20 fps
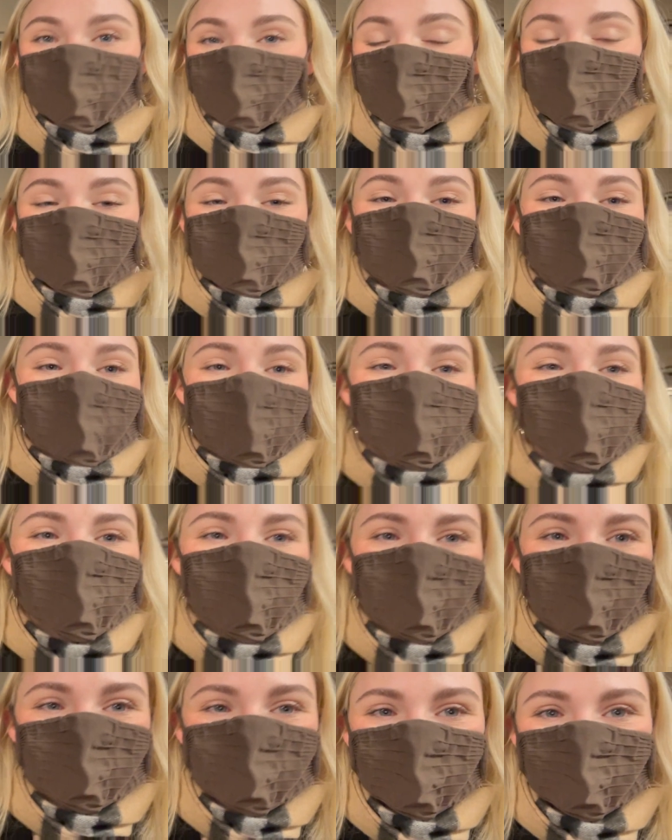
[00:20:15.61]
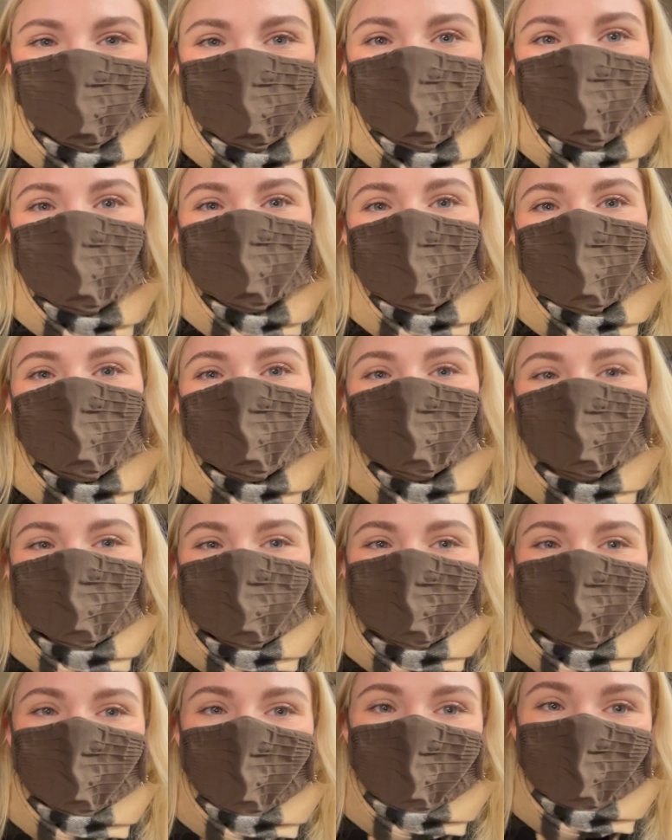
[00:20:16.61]
first language, so he was able
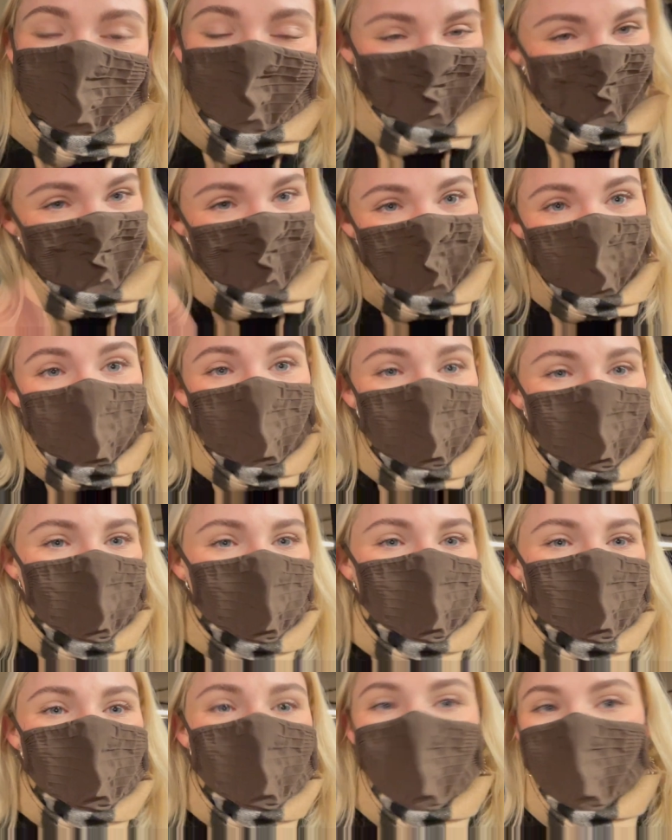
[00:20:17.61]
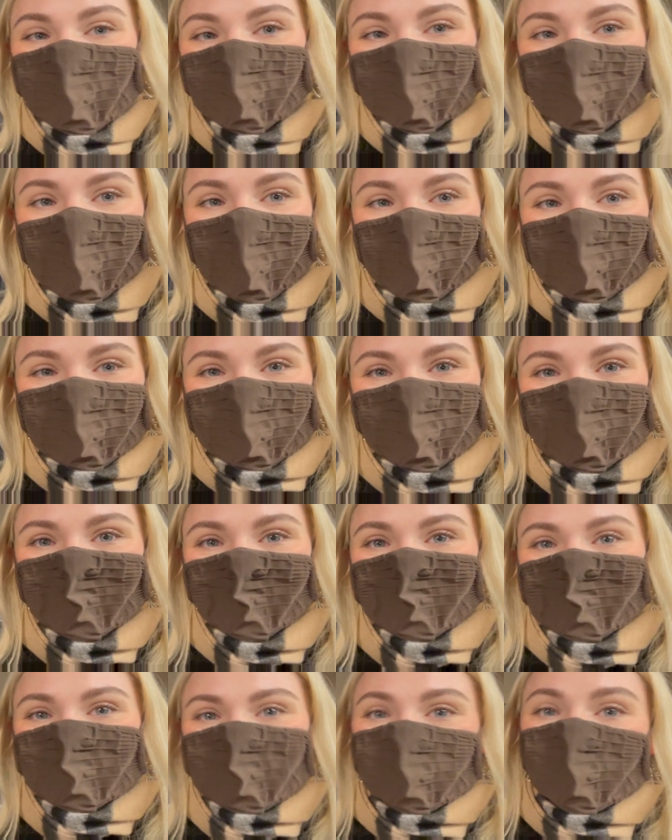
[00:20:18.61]
to like help her navigate
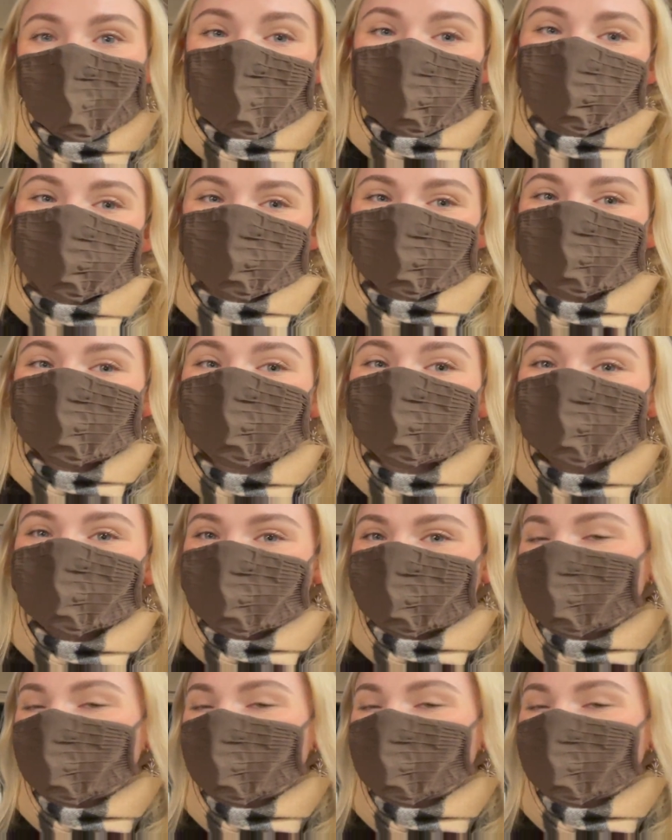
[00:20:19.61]
to where she needed to